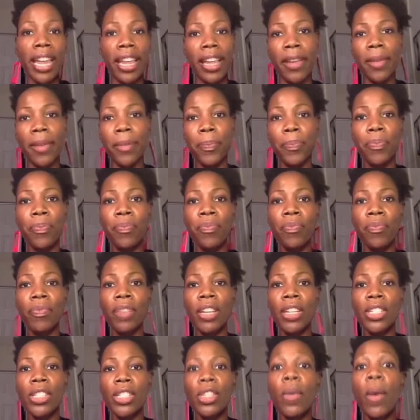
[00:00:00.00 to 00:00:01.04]
him.
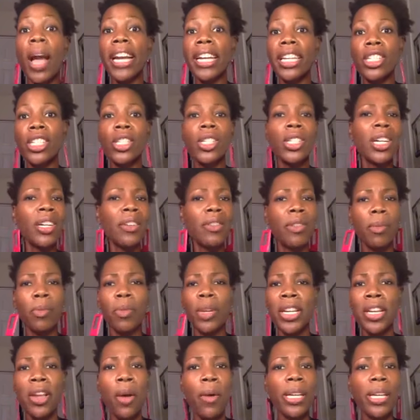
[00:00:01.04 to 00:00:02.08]
So I can serve
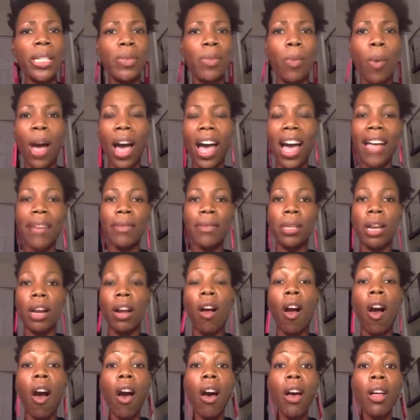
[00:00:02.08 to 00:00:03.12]
him. We know as wives,
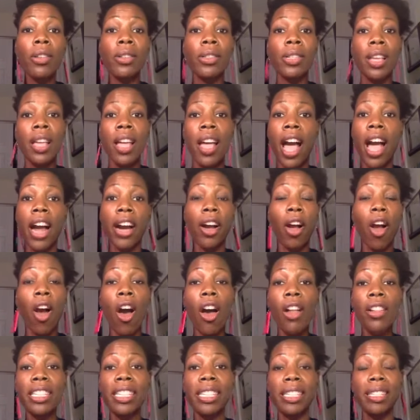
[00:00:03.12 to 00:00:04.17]
our
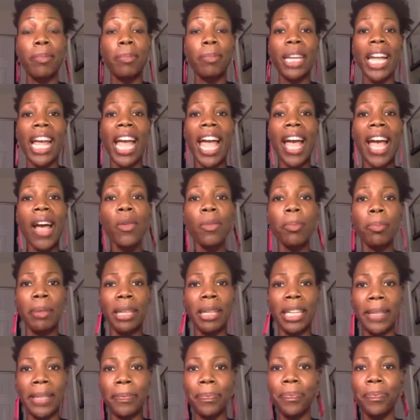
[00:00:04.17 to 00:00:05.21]
call is to be a
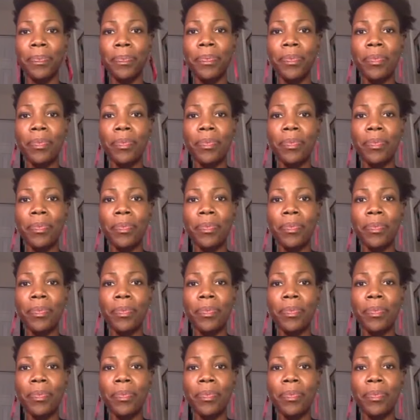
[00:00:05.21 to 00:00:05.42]
helpmeet.